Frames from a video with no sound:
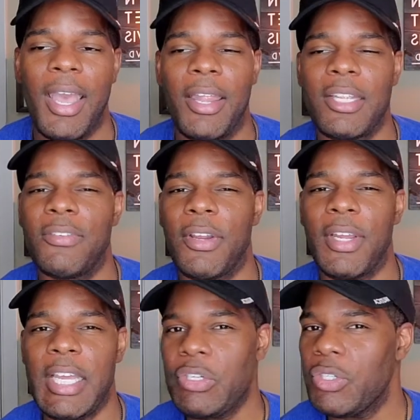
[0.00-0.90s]
And that's a very
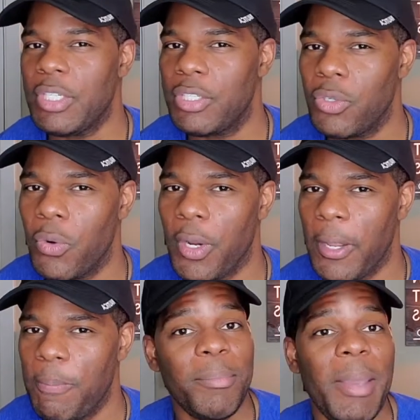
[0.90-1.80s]
interesting
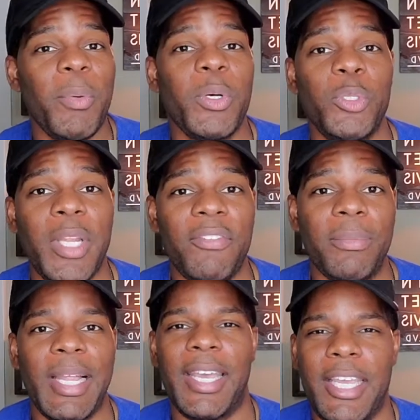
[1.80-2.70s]
story. Maybe we'll do that for
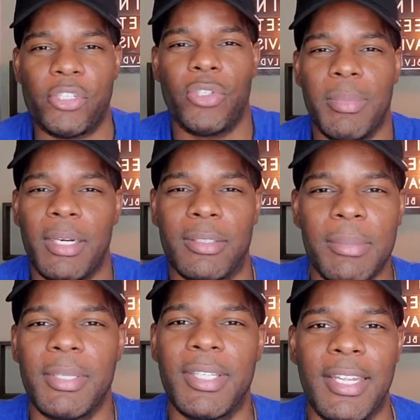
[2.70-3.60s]
Black History Month or
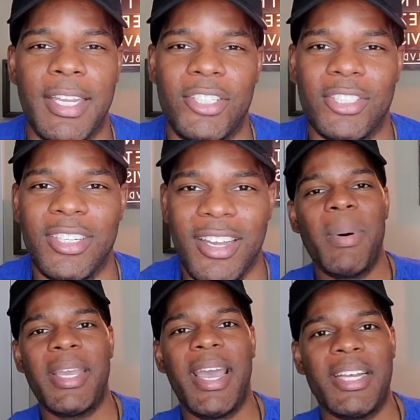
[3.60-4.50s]
something of that nature.
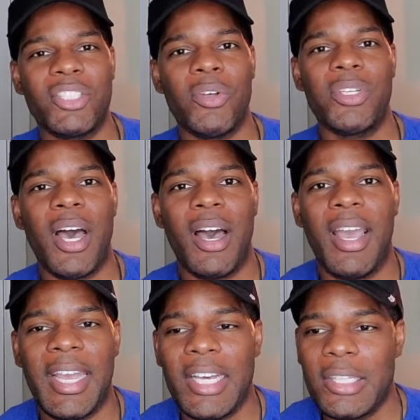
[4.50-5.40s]
But yeah, so
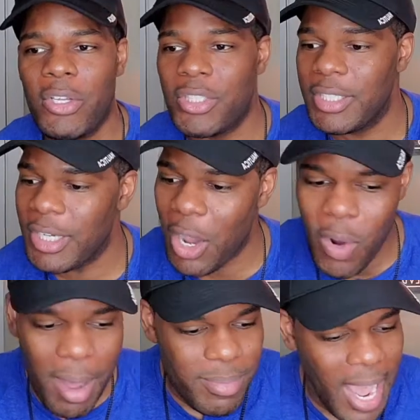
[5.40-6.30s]
in conclusion, no,
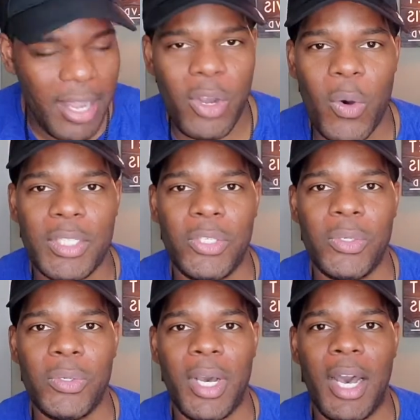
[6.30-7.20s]
I'm not going
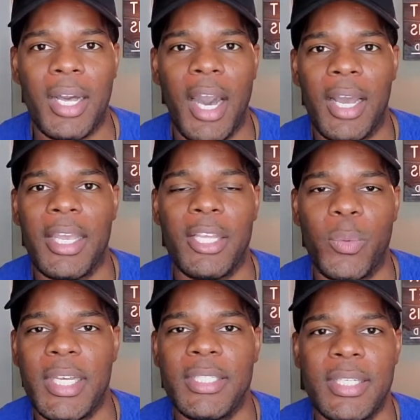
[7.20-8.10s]
to Kanye
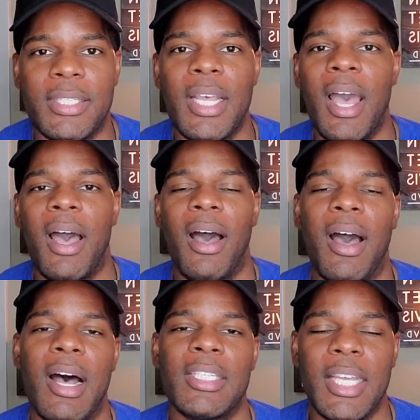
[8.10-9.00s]
West's
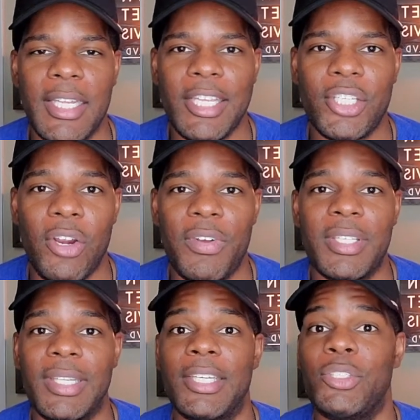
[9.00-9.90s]
Sunday service
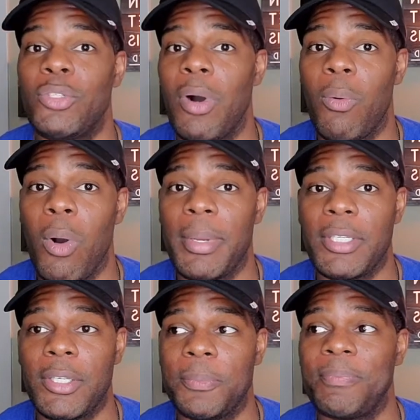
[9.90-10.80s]
unless you all want me
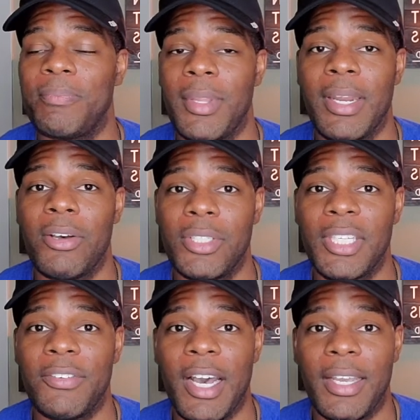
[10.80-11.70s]
to. Then I'll see
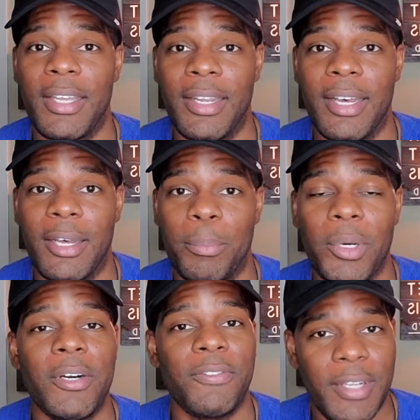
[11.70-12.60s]
if I could
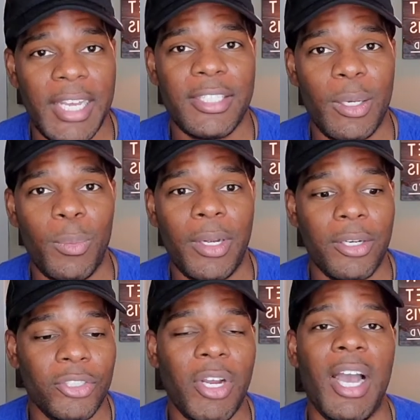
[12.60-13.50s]
book a flight somewhere or
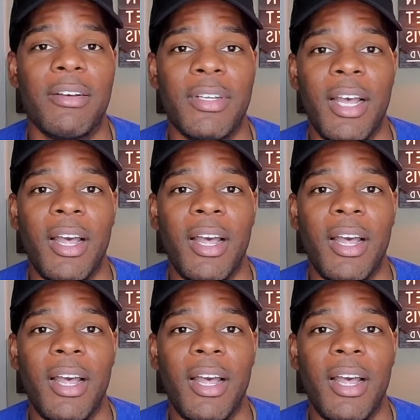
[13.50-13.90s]
drive